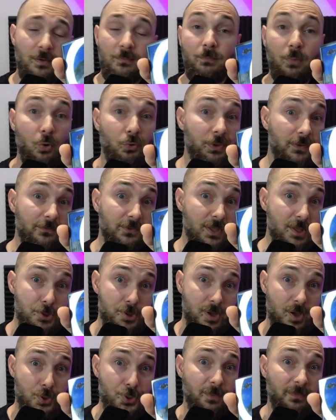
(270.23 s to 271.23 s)
Both of these
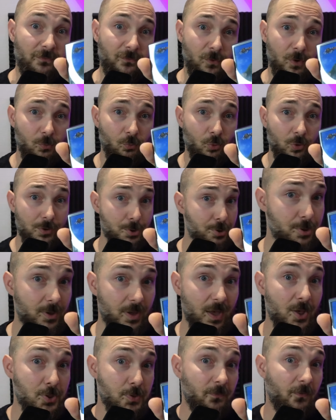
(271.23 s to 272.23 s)
custom firmwares,
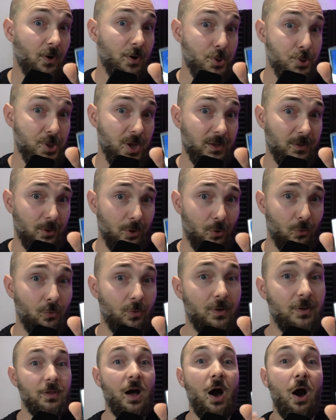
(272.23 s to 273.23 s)
as far as I
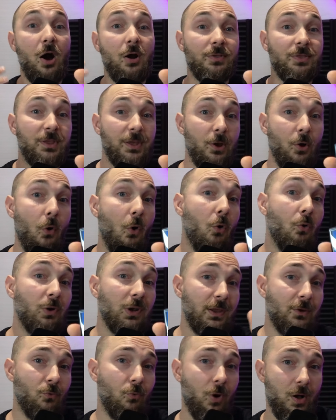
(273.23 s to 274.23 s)
know, are the
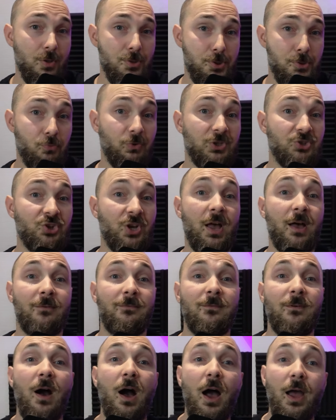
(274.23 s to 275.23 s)
only ones which
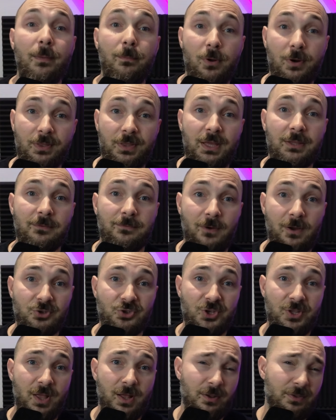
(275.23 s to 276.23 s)
have Hibernate
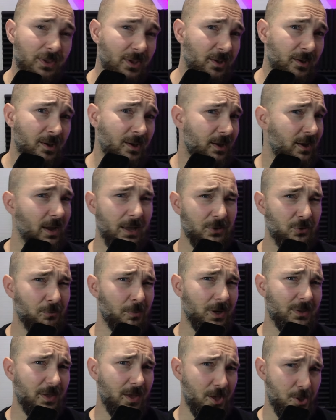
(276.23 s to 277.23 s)
functionality. And you
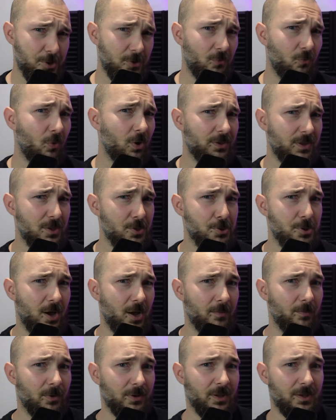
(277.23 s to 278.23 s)
might ask, what is
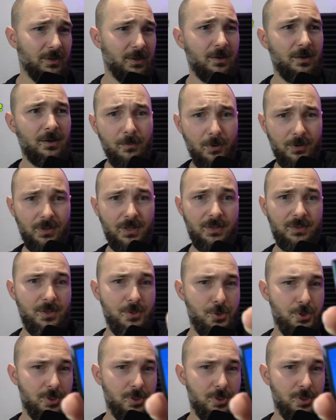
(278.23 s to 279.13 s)
Hibernate? Hibernate is